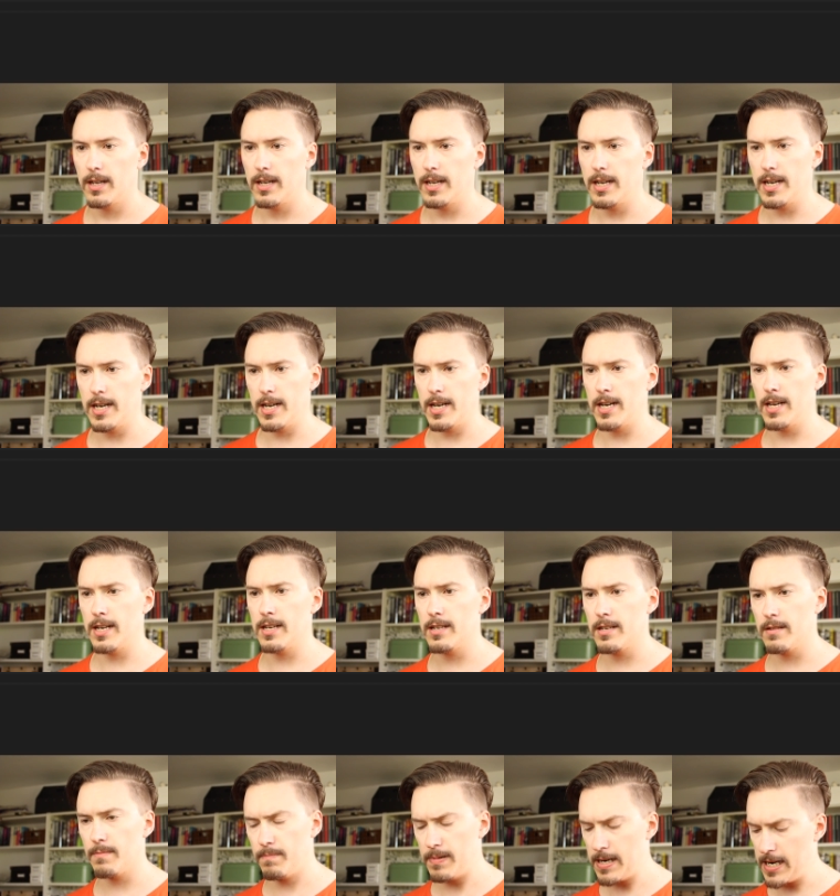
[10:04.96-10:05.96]

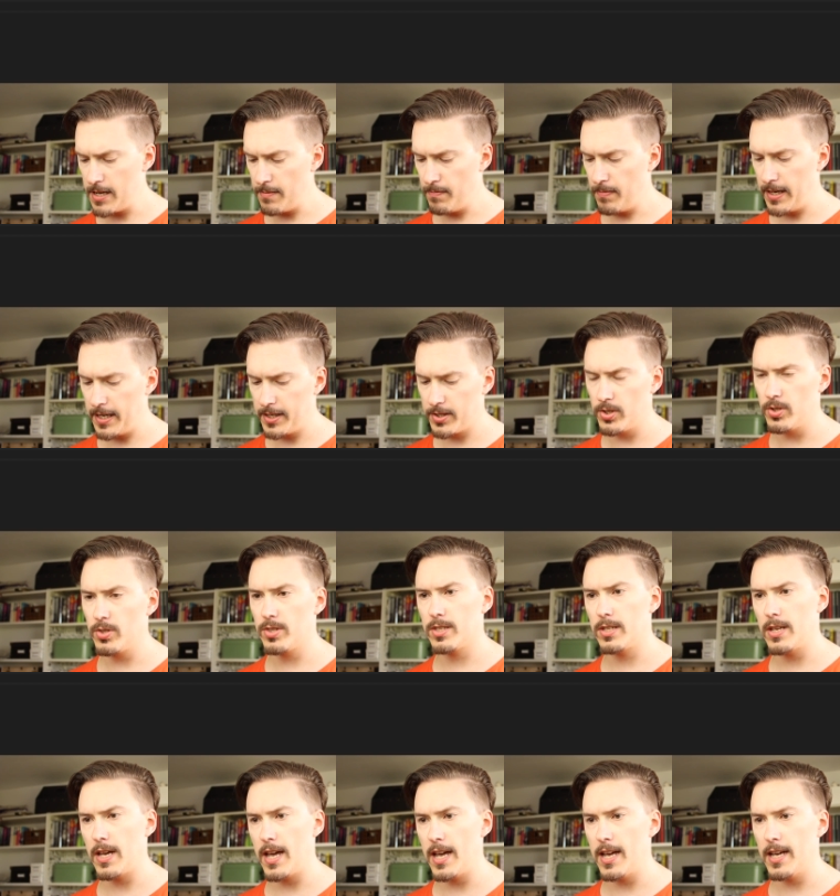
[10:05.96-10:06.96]
And pipeline should
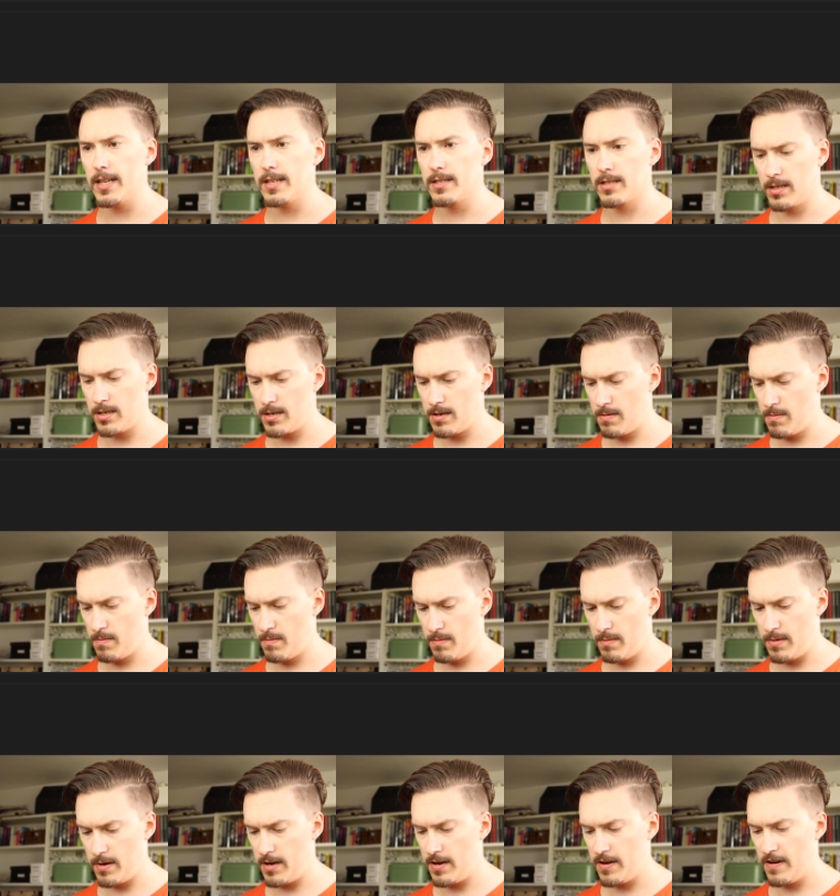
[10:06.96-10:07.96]
take
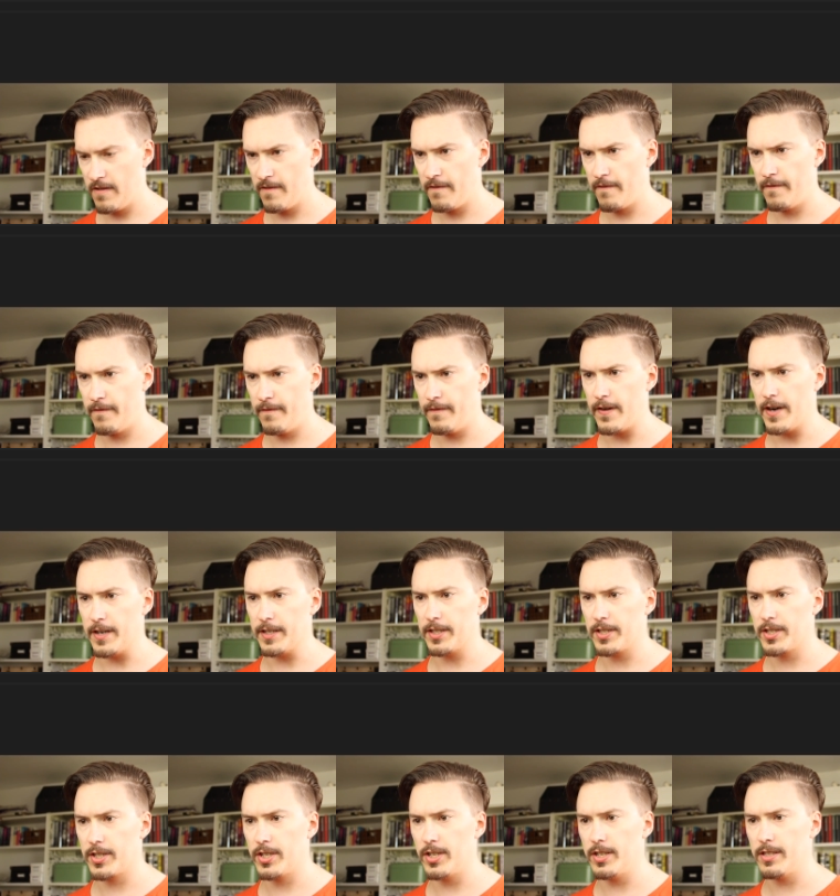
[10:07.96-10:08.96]
some
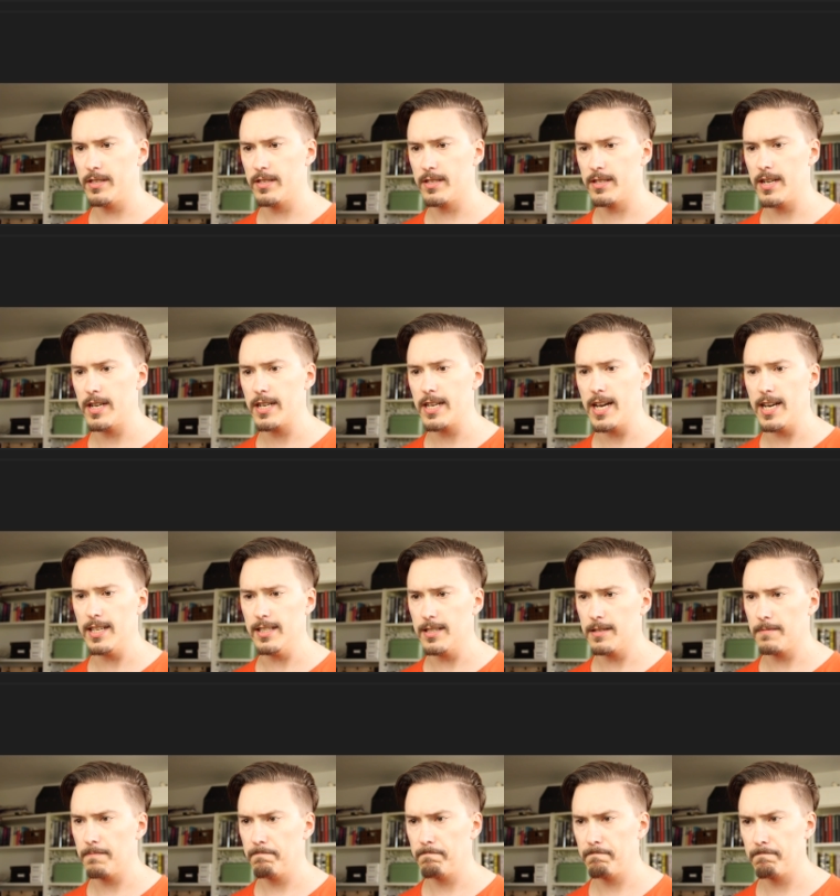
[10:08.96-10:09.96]
functions, I
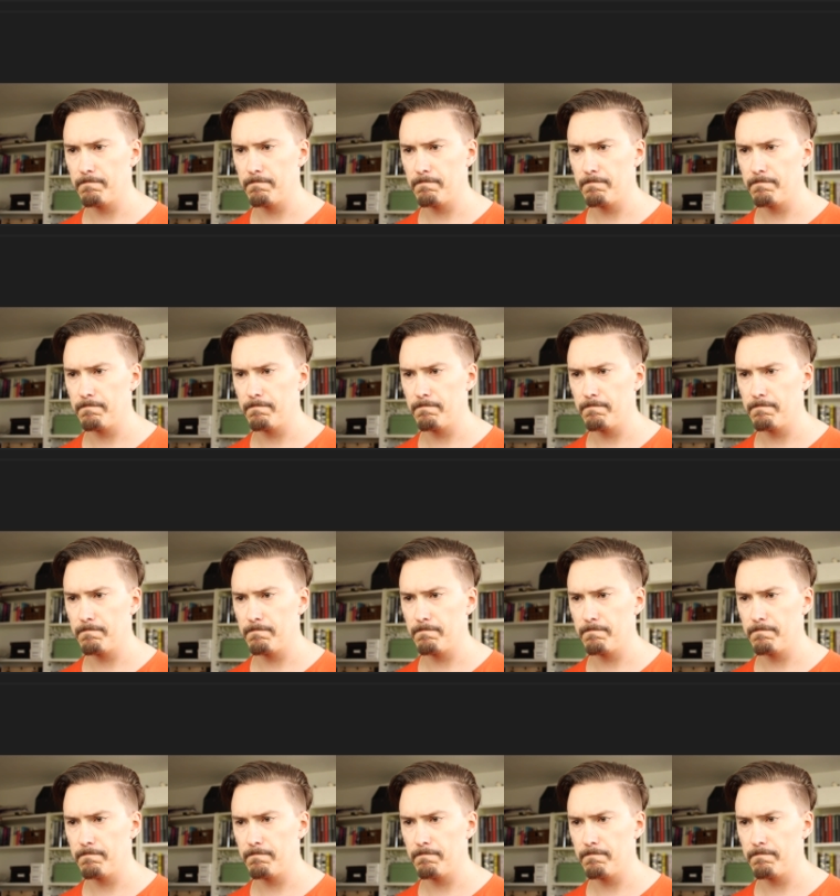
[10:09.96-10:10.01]
guess.